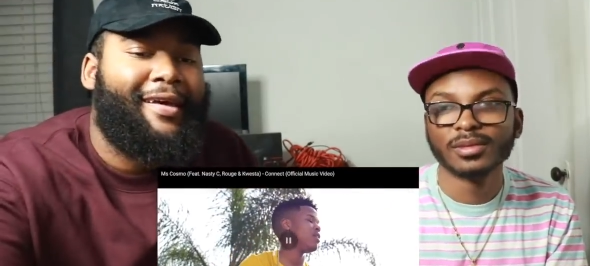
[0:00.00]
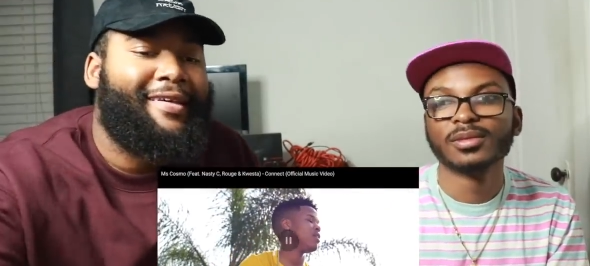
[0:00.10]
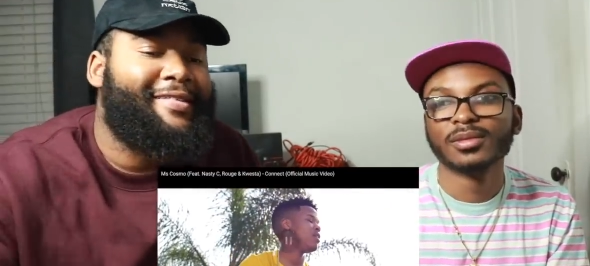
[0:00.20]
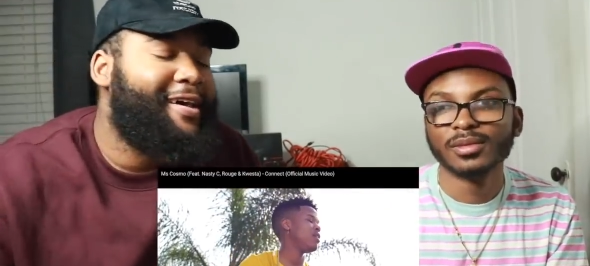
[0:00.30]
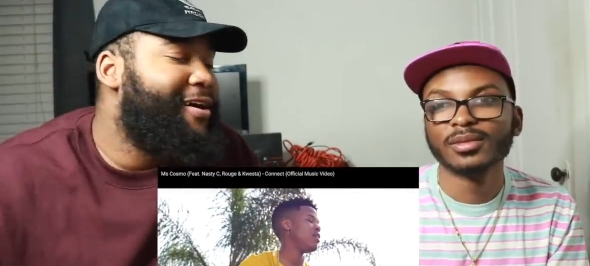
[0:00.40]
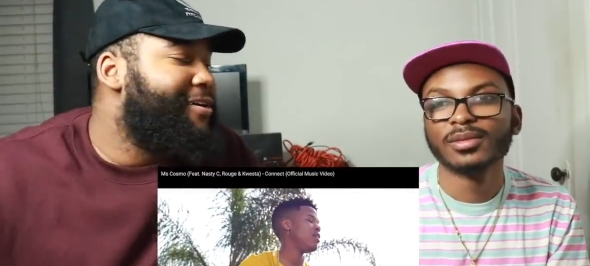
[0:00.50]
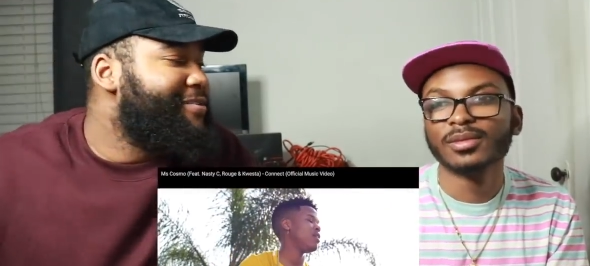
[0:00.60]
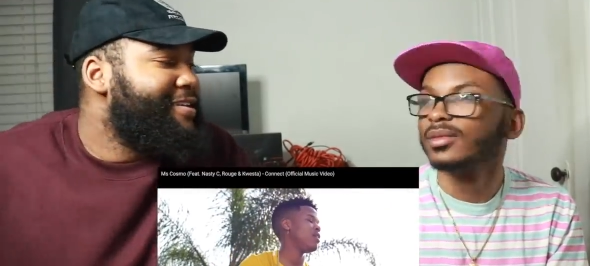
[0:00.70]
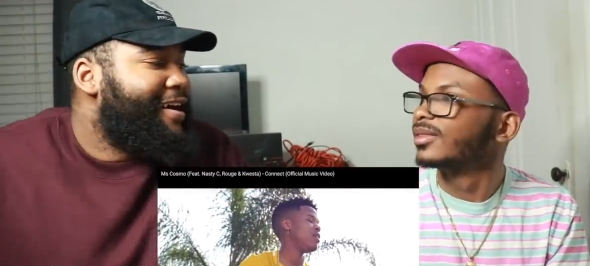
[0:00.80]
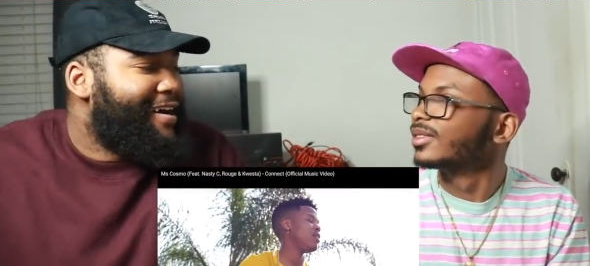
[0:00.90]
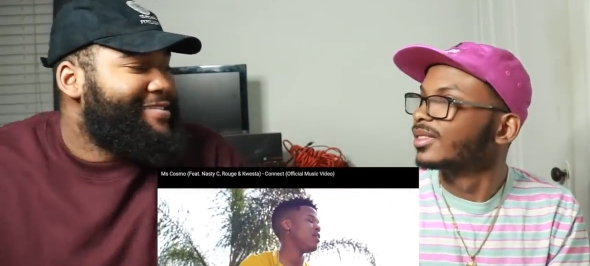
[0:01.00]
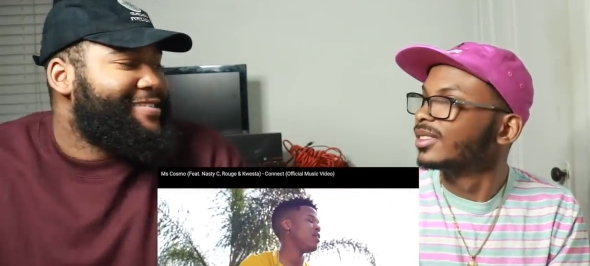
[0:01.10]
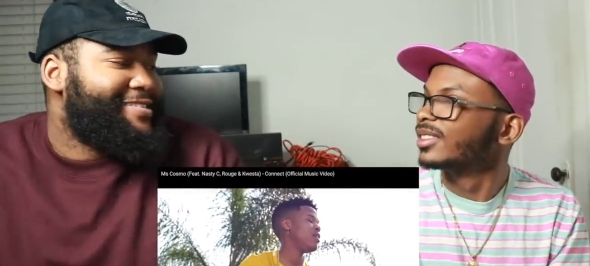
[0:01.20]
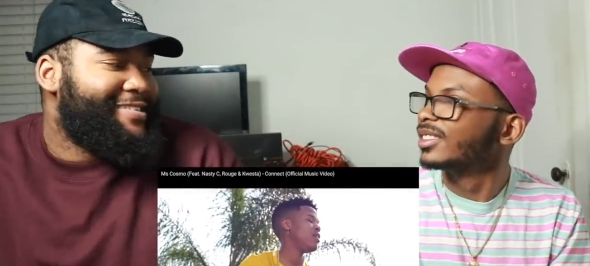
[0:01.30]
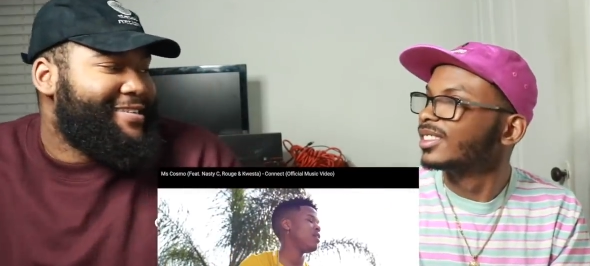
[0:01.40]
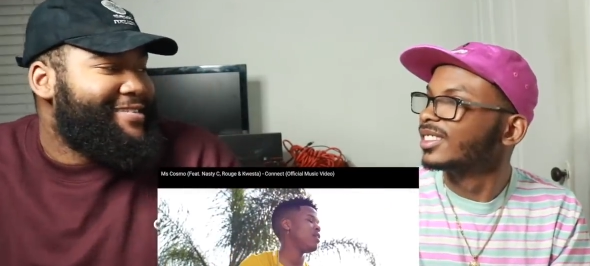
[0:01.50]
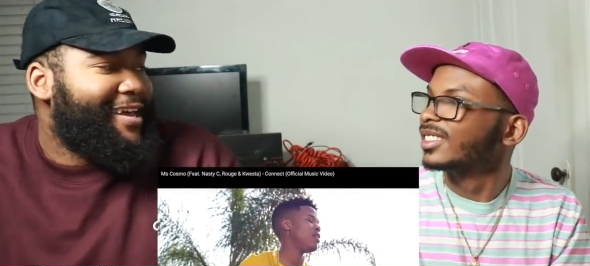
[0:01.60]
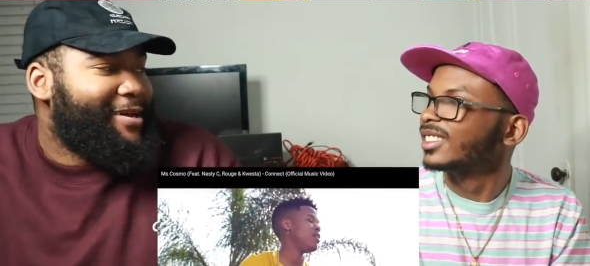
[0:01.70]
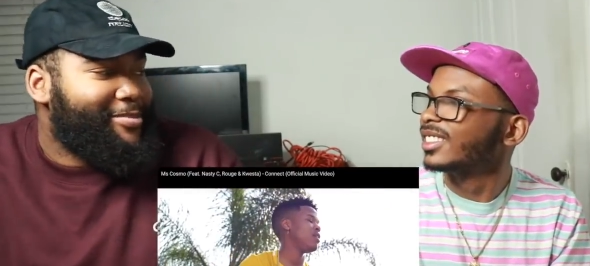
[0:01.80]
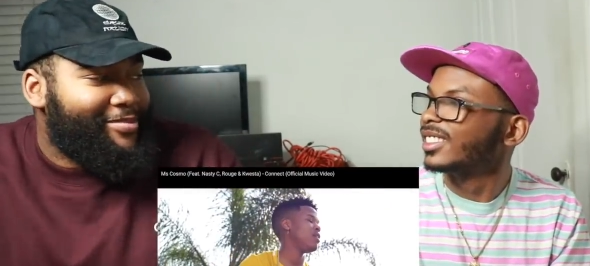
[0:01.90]
Speaker 1: he said, Holy oxygen. Let's
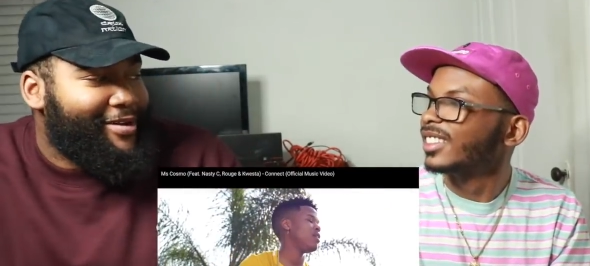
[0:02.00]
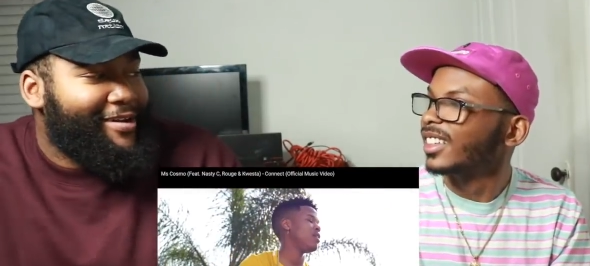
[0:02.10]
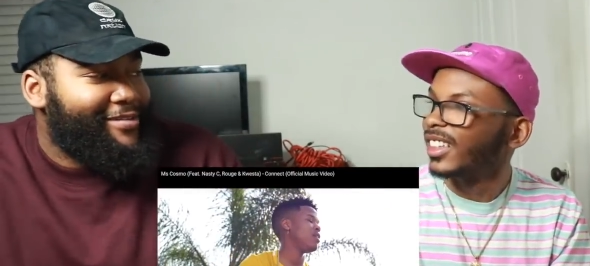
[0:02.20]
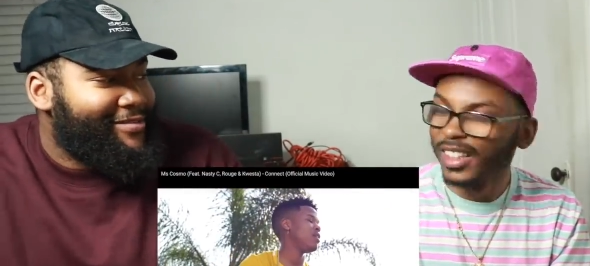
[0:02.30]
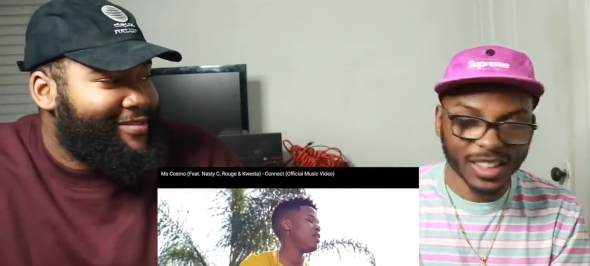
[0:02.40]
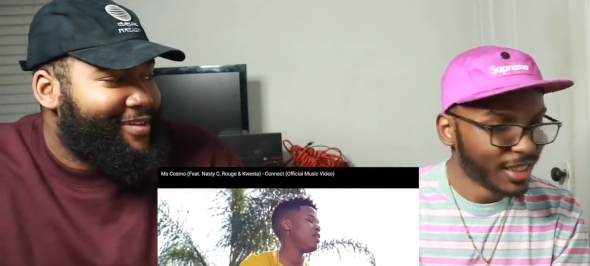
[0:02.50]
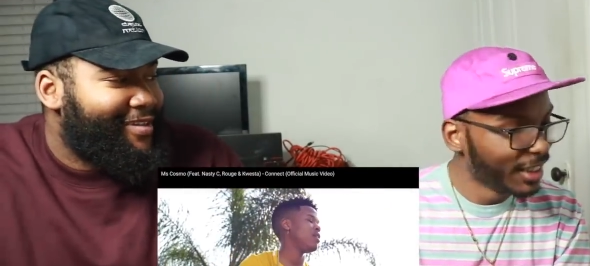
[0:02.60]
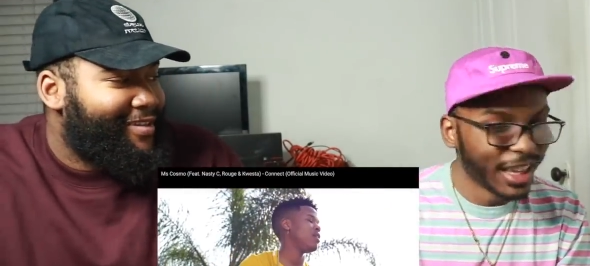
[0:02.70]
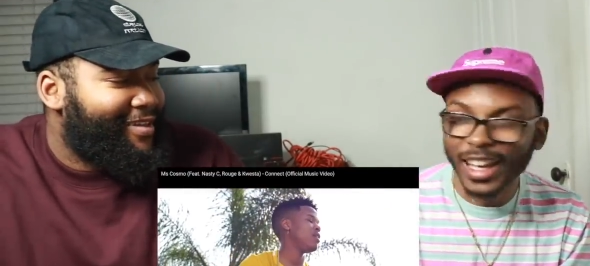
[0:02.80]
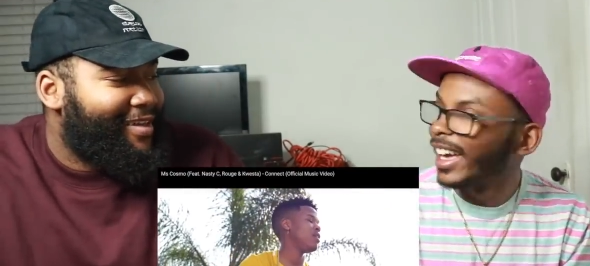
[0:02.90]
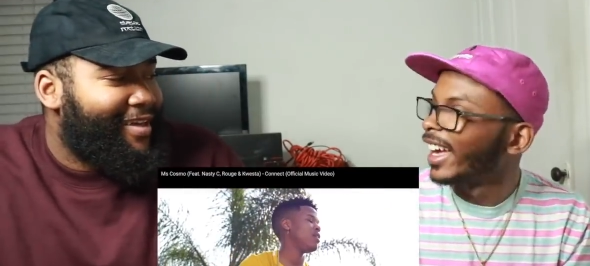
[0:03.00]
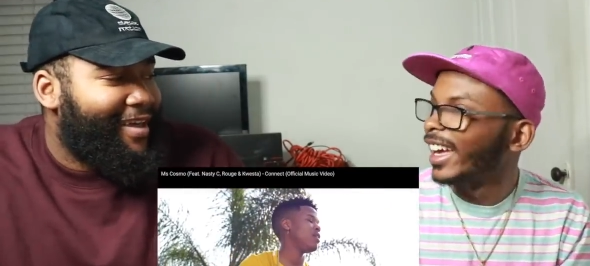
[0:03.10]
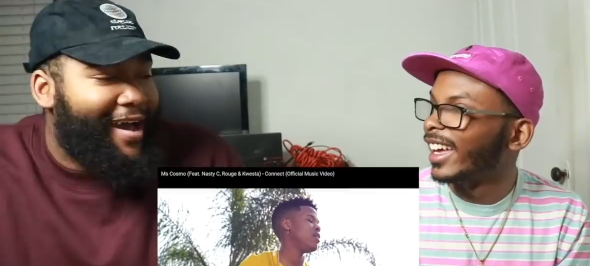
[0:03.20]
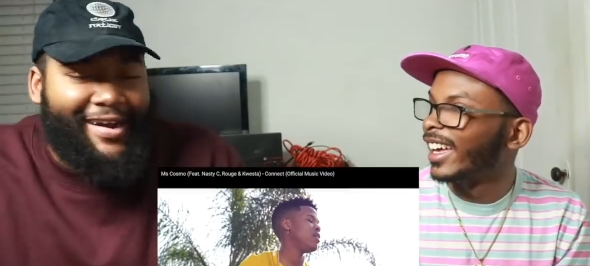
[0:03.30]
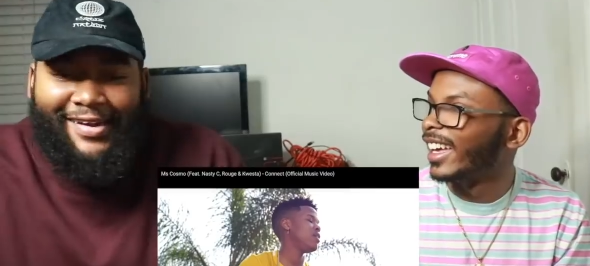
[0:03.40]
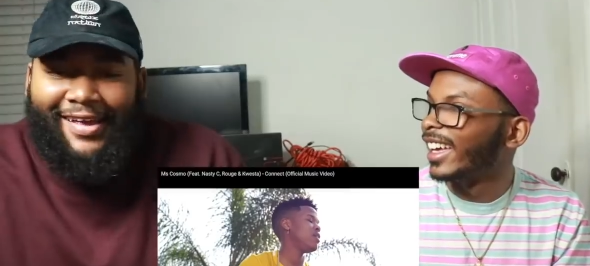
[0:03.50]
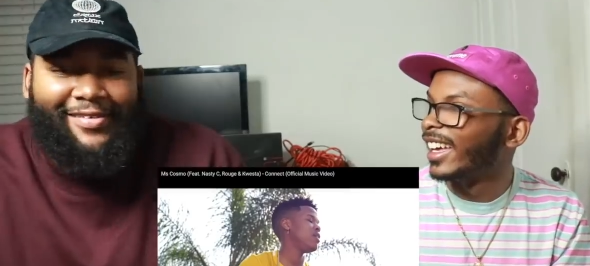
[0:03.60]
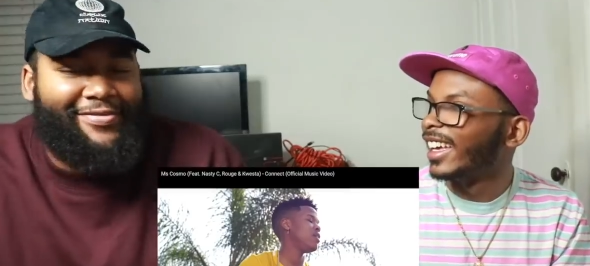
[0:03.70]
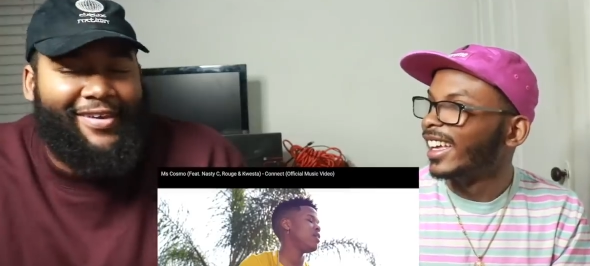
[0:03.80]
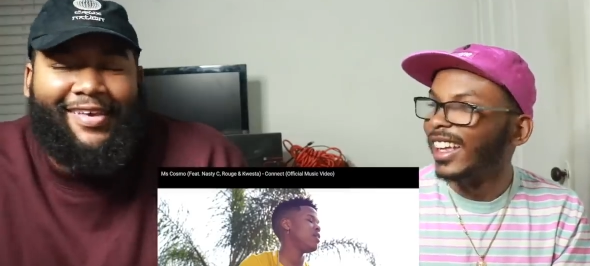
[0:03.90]
take a breath. Hey, I did
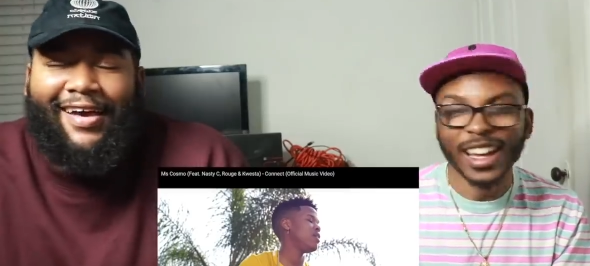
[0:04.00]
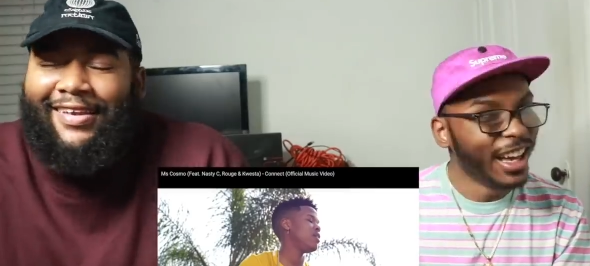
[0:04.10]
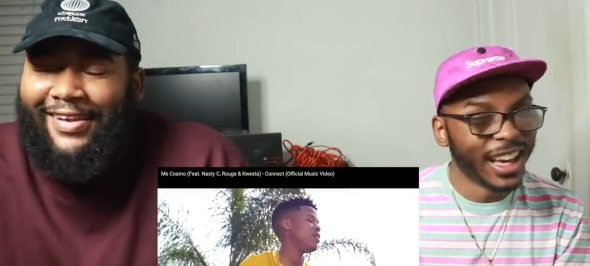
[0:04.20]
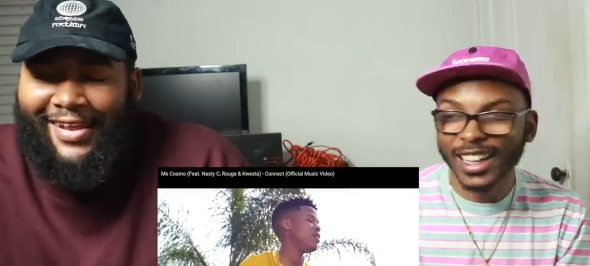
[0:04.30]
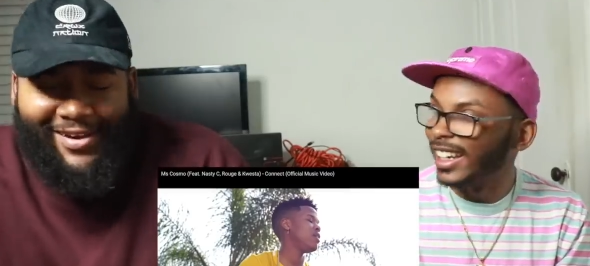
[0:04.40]
not think. I did, I